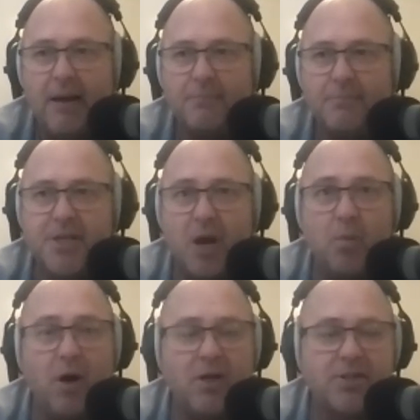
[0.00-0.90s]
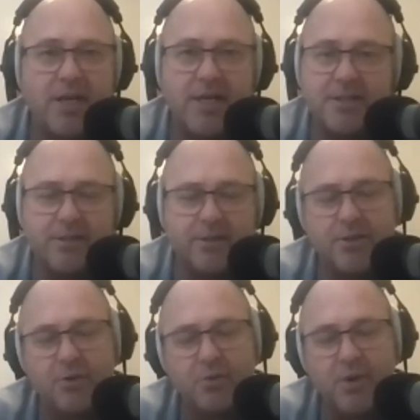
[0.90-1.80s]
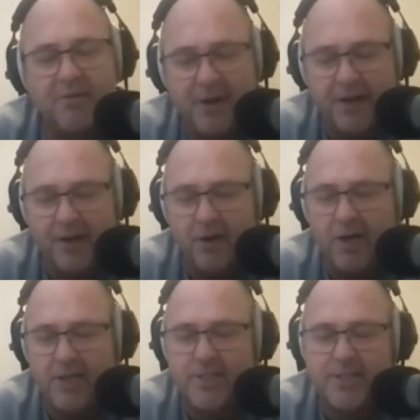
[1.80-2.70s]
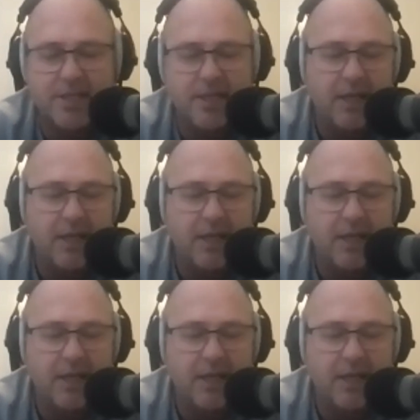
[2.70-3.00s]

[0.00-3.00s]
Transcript: So whilst there's terrific nights